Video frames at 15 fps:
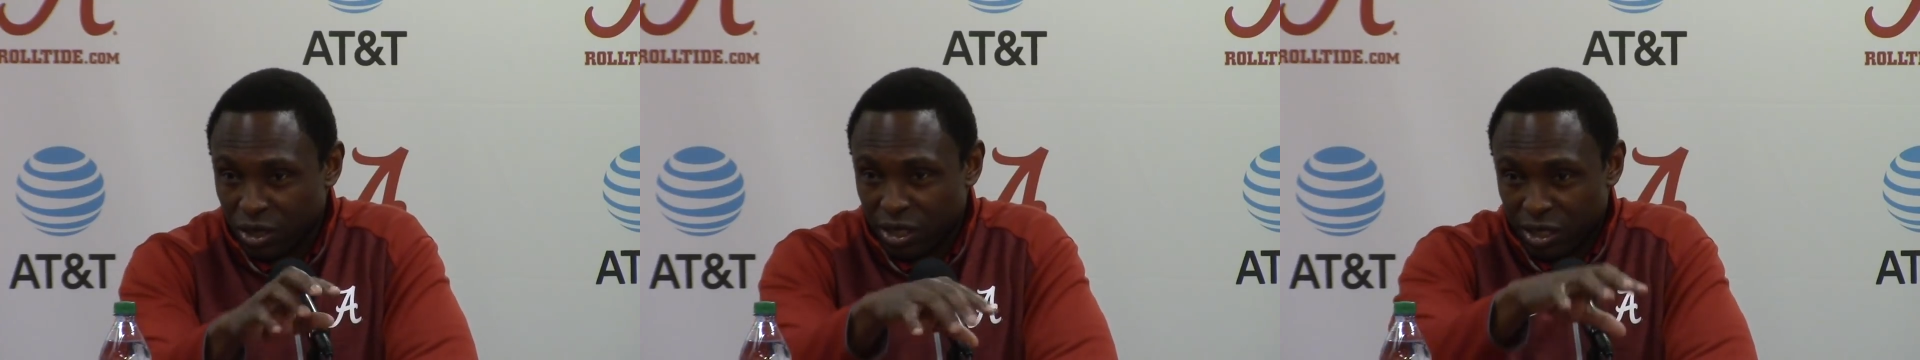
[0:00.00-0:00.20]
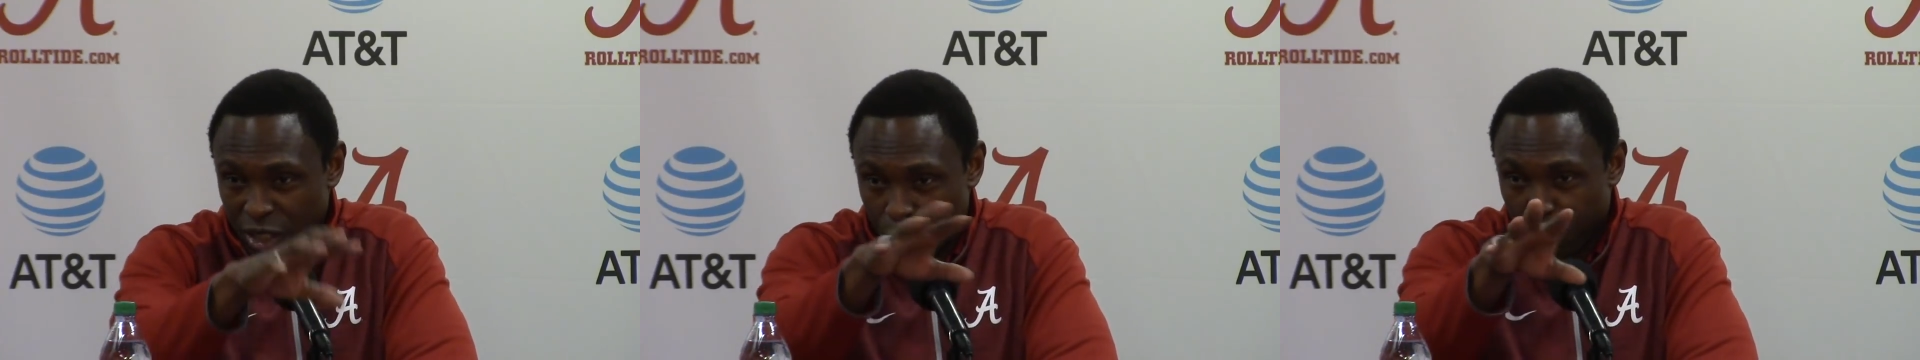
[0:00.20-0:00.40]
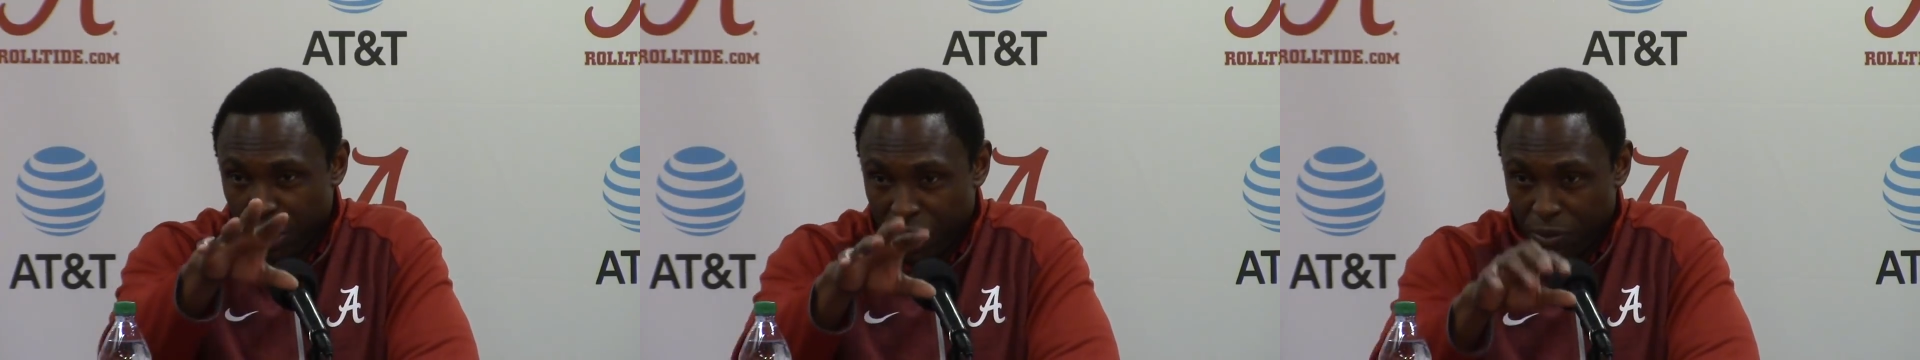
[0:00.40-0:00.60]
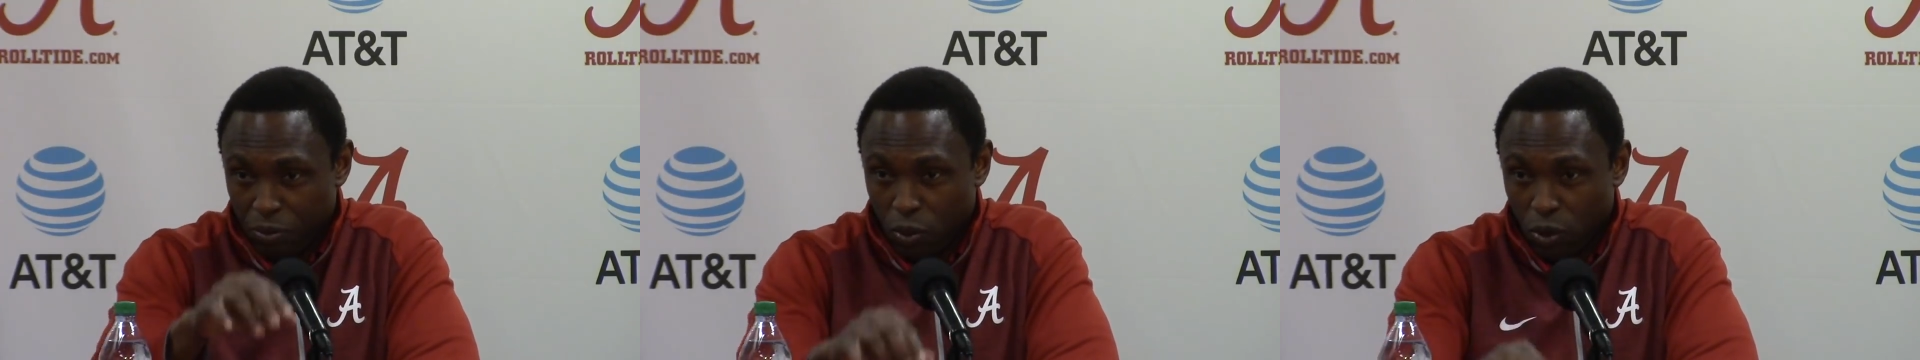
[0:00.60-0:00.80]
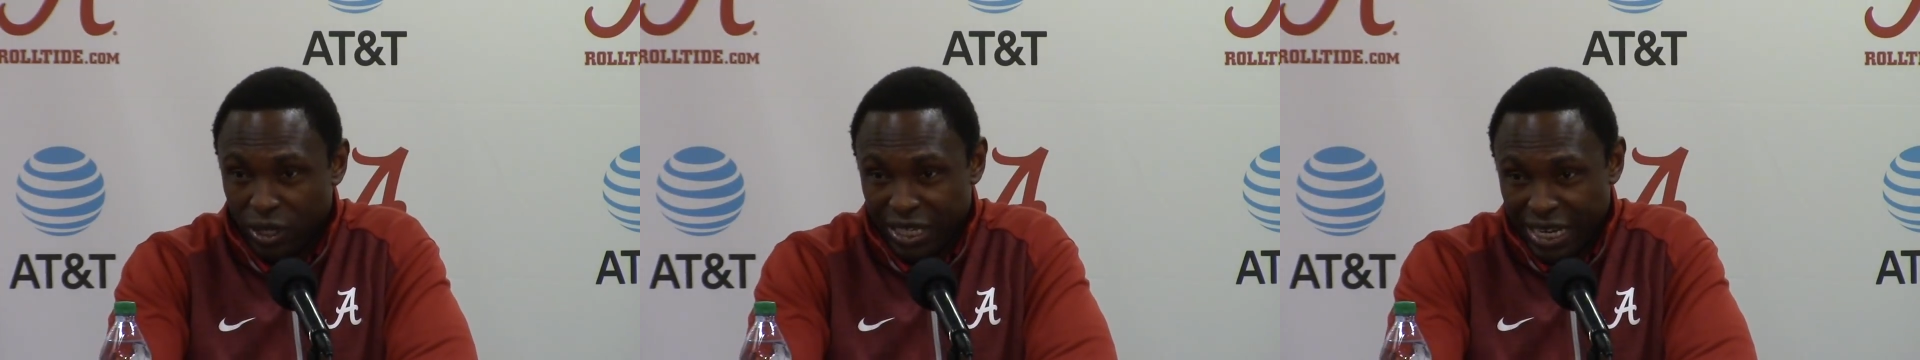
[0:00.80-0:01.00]
are going to spread
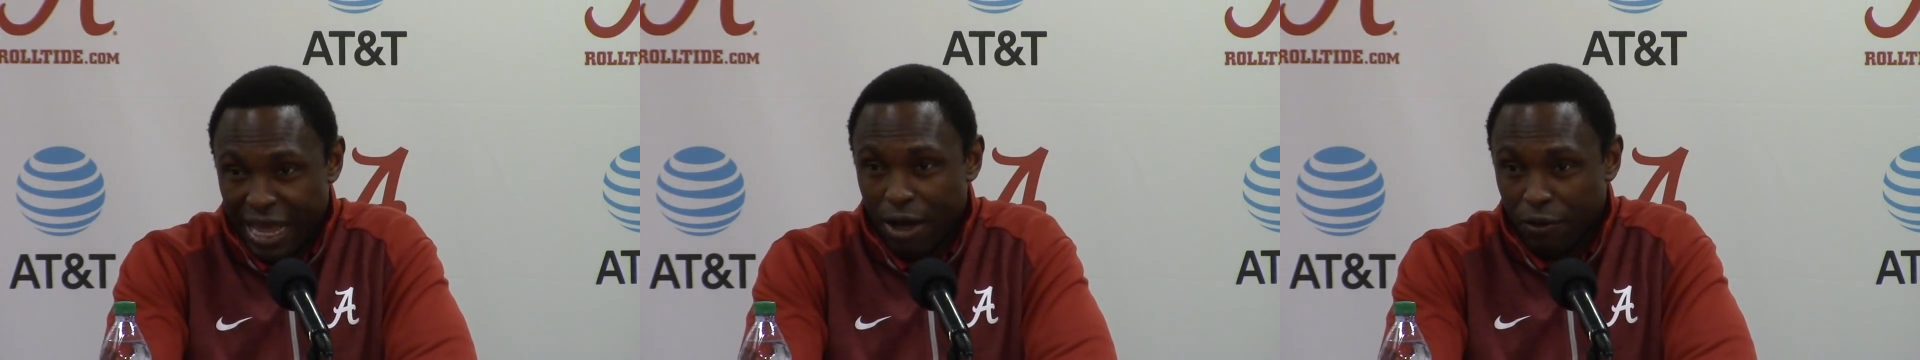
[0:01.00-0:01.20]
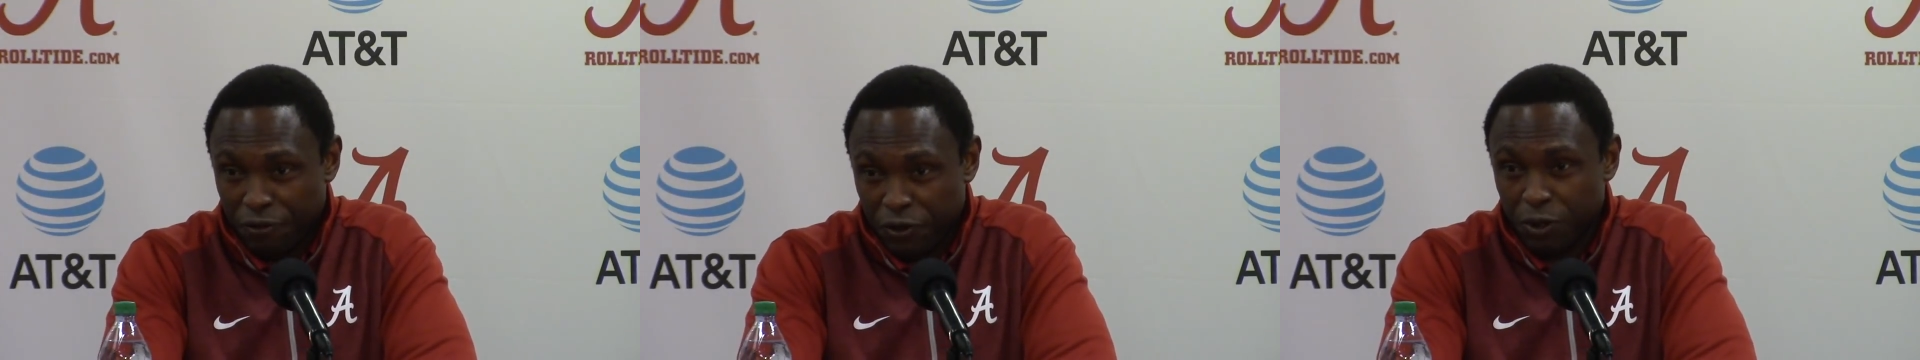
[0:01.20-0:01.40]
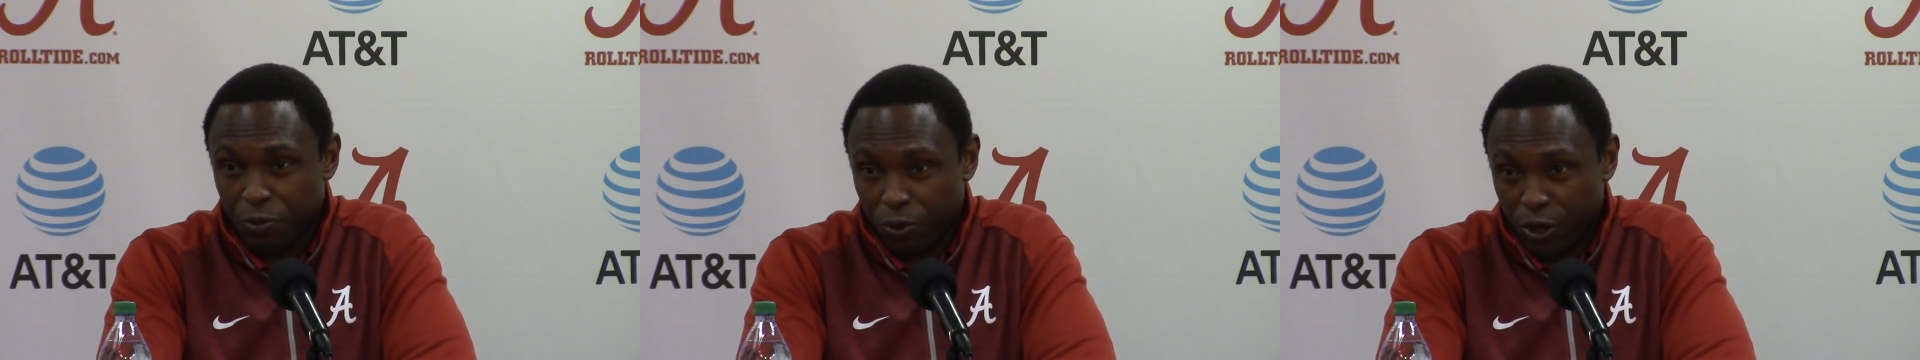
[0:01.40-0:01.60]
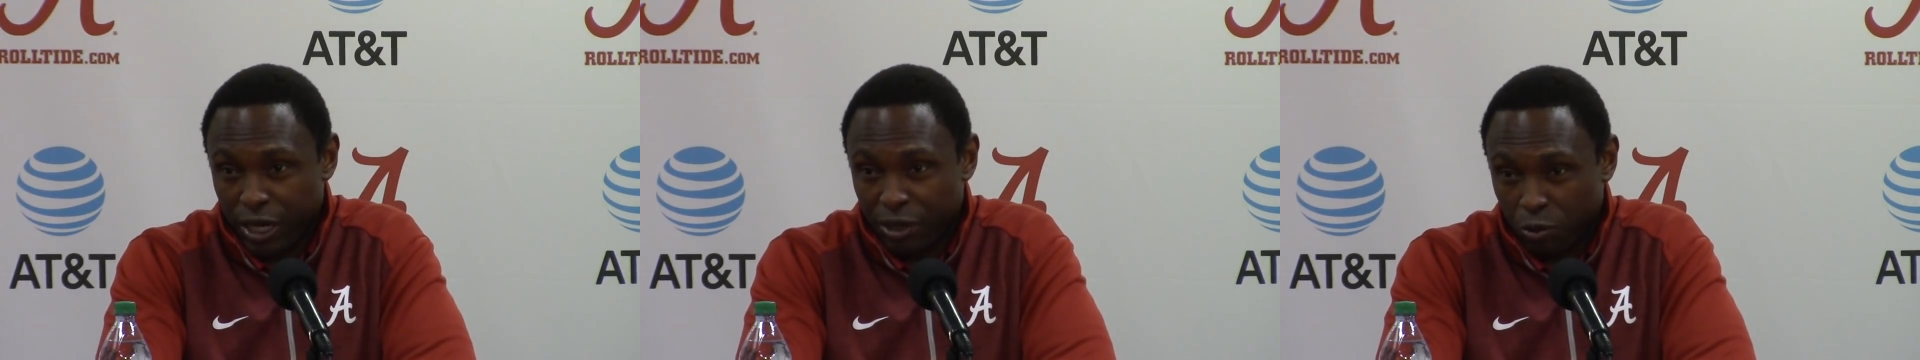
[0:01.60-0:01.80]
more than our footprint,